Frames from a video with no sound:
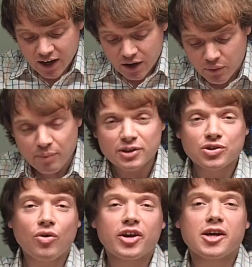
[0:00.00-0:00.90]
When we're
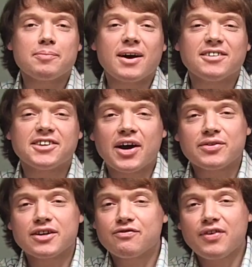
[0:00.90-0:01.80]
talking about
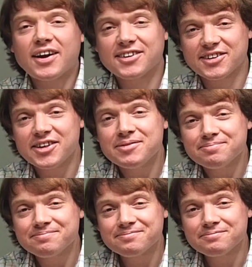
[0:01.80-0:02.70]
sounding fancy,
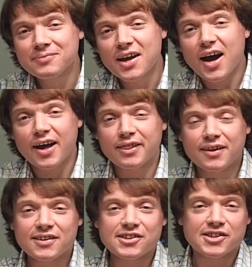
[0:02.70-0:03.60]
I
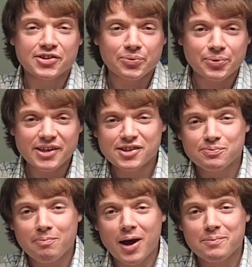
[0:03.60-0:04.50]
think this is the
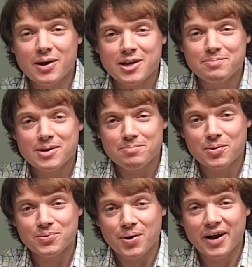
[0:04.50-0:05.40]
reason why many
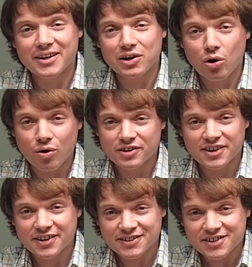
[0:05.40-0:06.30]
people write long
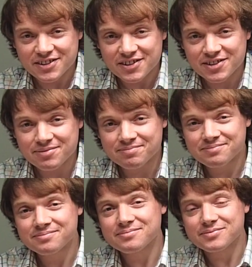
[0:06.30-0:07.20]
sentences,
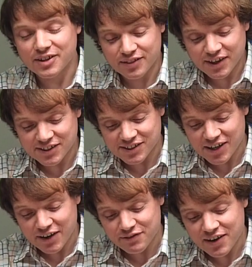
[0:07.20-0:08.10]
the things that
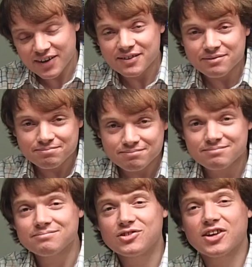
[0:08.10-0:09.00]
I've
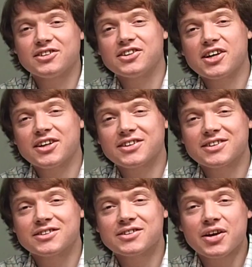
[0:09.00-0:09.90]
just
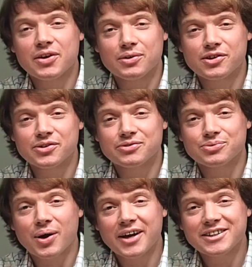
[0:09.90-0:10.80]
suggested you shouldn't
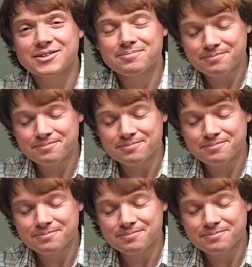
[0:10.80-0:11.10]
write.